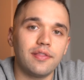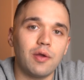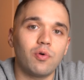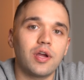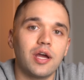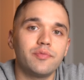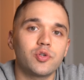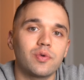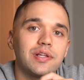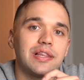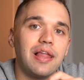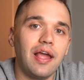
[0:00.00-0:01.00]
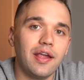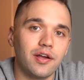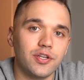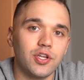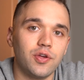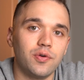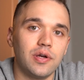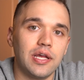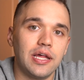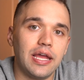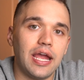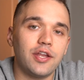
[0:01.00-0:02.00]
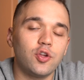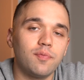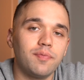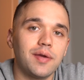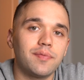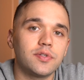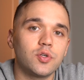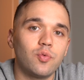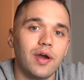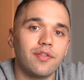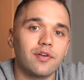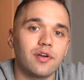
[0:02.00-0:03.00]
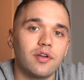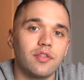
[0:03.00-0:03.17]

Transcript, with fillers: They will come to rely on you, and you'll be able to weather